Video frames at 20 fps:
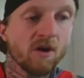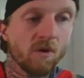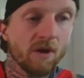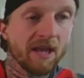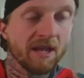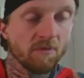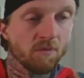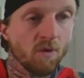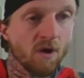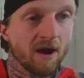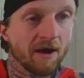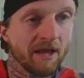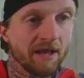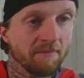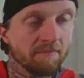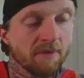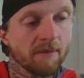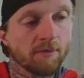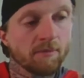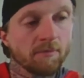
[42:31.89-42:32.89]
in
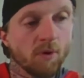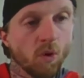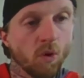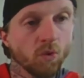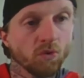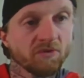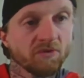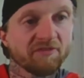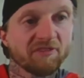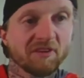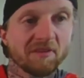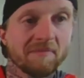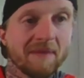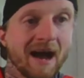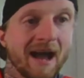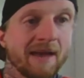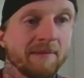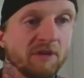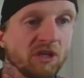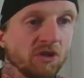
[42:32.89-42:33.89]
Bubba Bolden for the
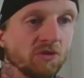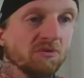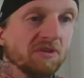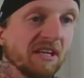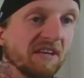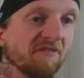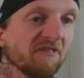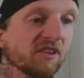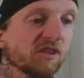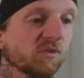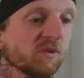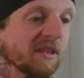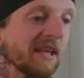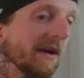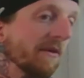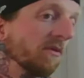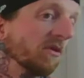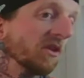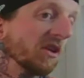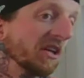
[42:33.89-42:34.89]
Miami U defense when they
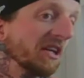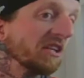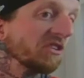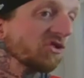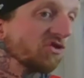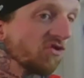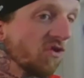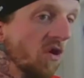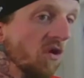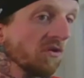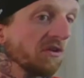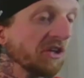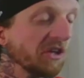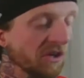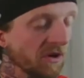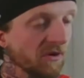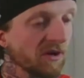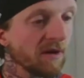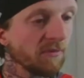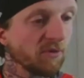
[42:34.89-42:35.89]
were looking strong, you
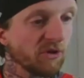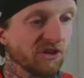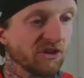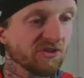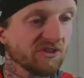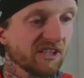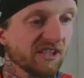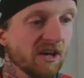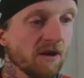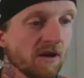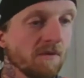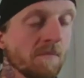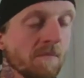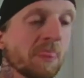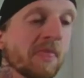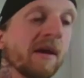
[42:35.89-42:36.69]
know, a couple years ago.